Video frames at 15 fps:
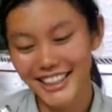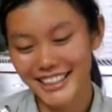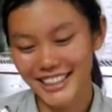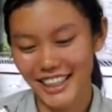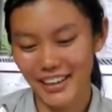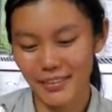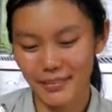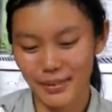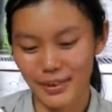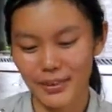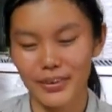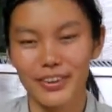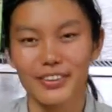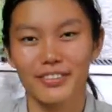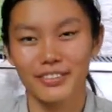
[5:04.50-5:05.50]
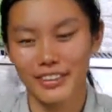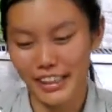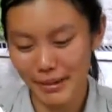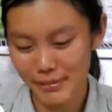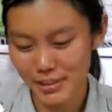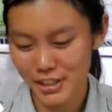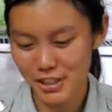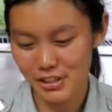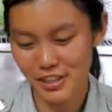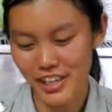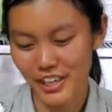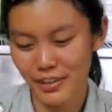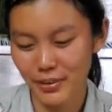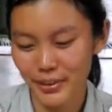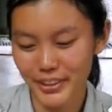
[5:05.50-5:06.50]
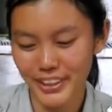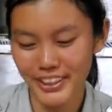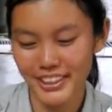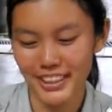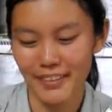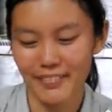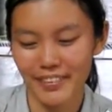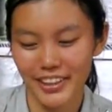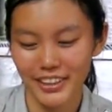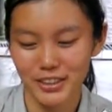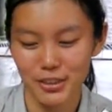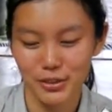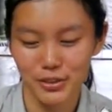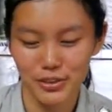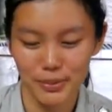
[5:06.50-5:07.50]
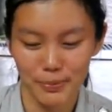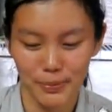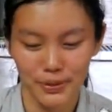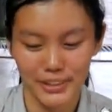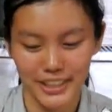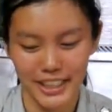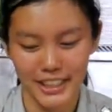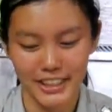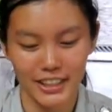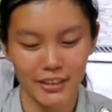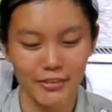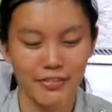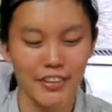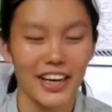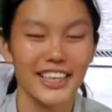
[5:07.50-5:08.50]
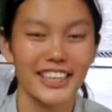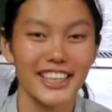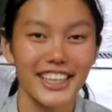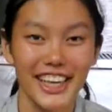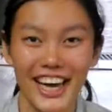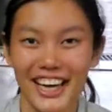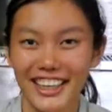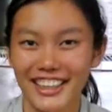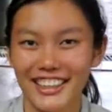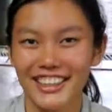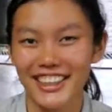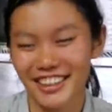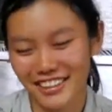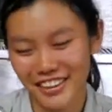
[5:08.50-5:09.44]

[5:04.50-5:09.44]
Next up, we're going to demonstrate quota sampling through the process of finding Kang Ying a